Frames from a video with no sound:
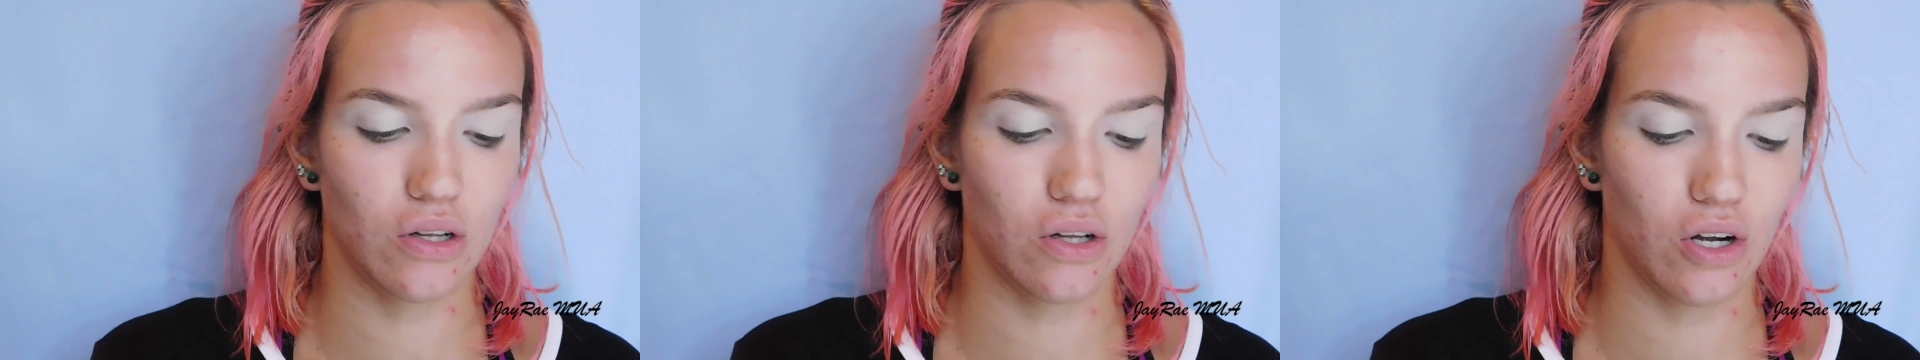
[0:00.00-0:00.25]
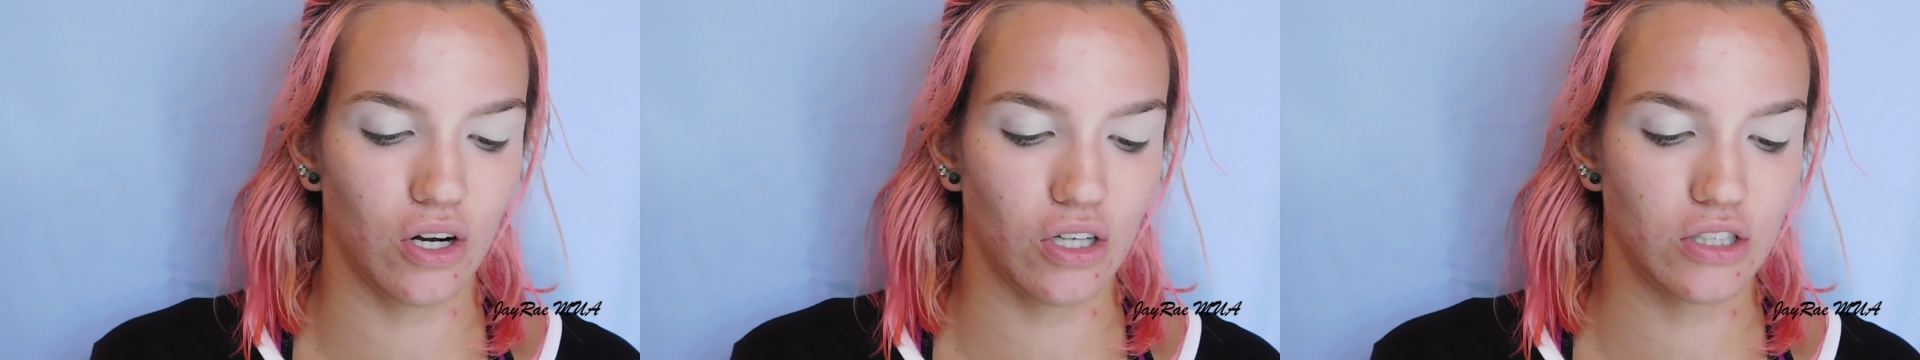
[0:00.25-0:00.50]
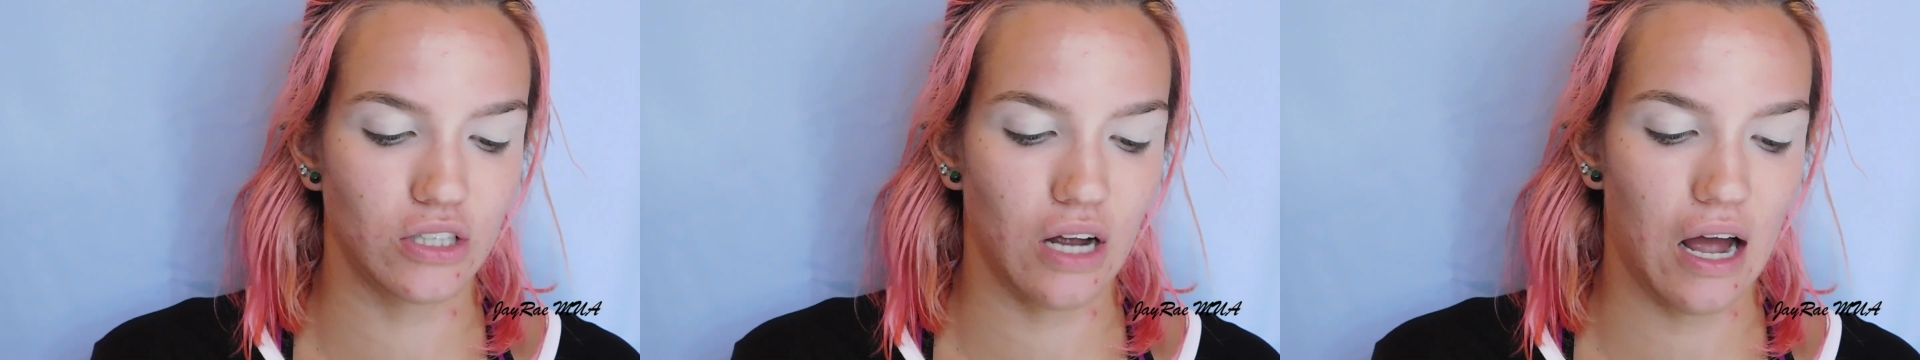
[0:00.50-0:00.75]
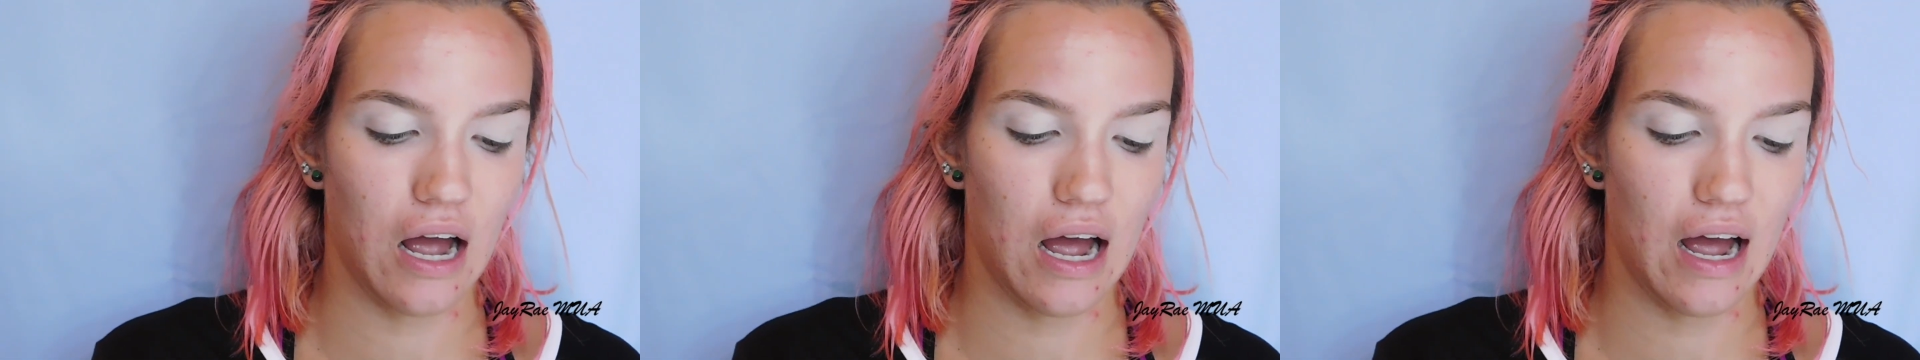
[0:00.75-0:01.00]
Large
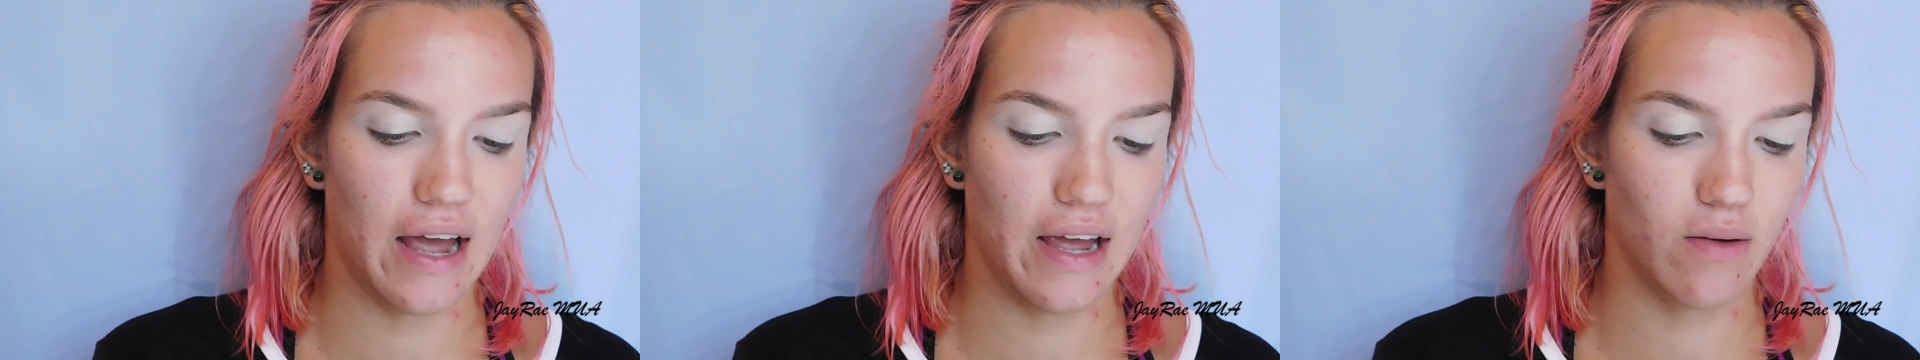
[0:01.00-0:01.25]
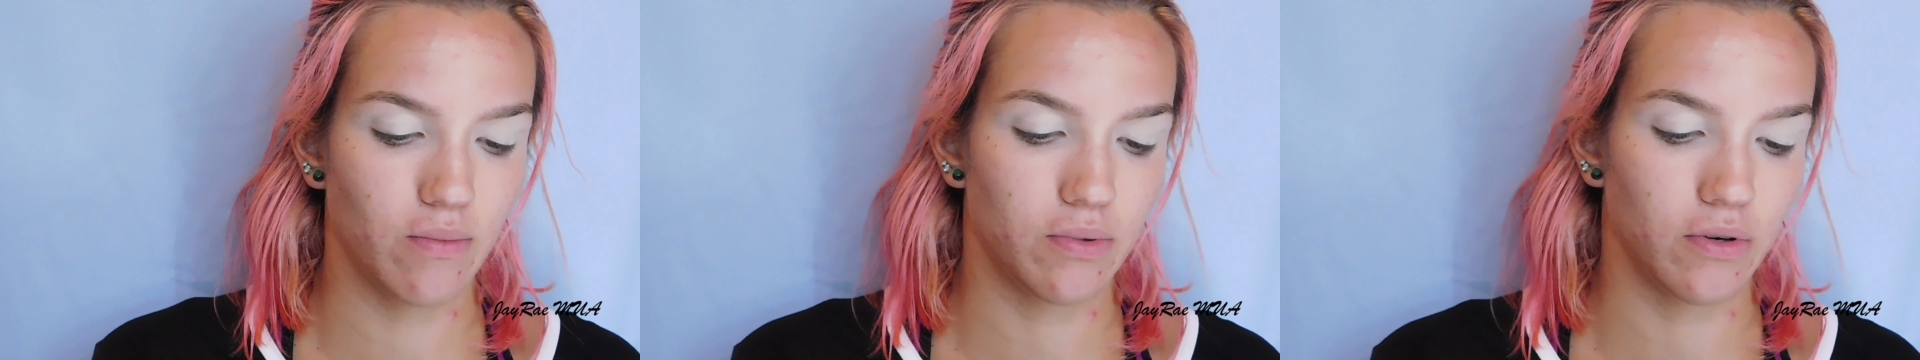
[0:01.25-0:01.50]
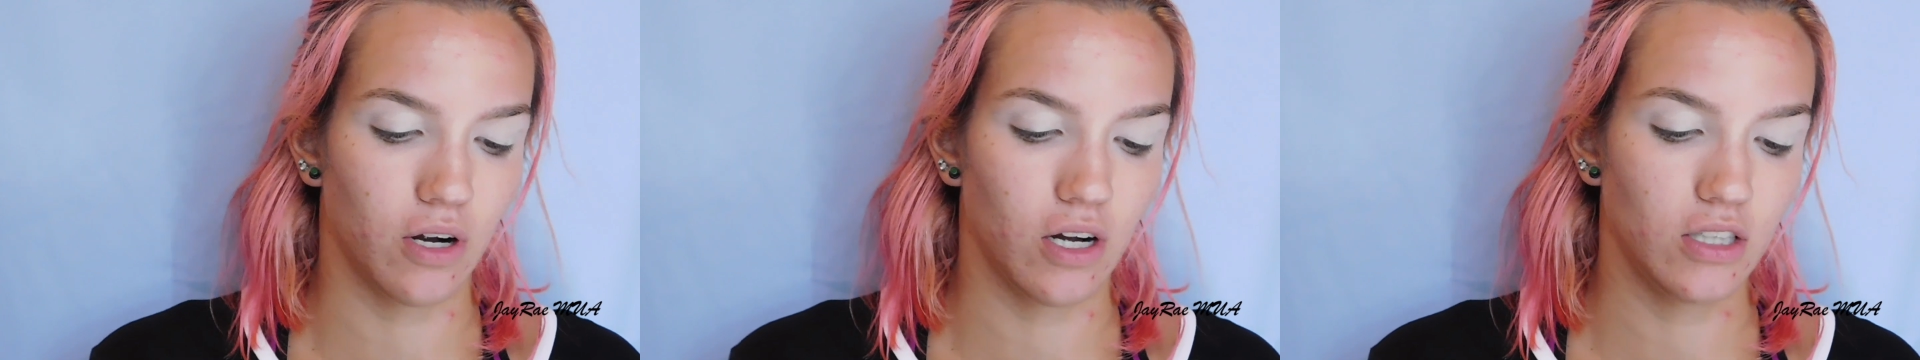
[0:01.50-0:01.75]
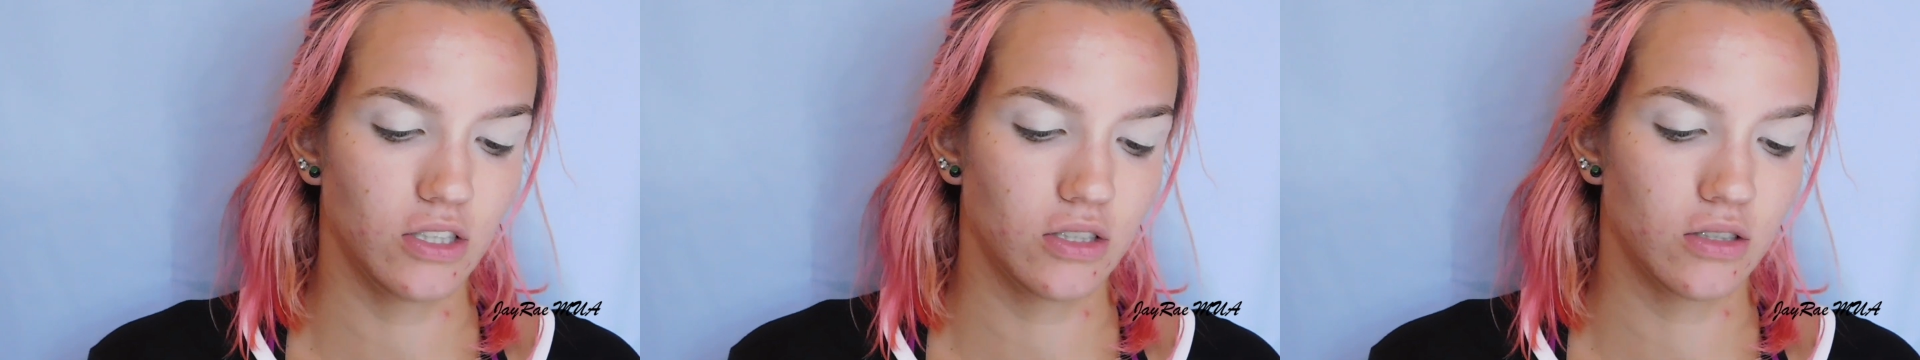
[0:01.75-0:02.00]
Eye Brush.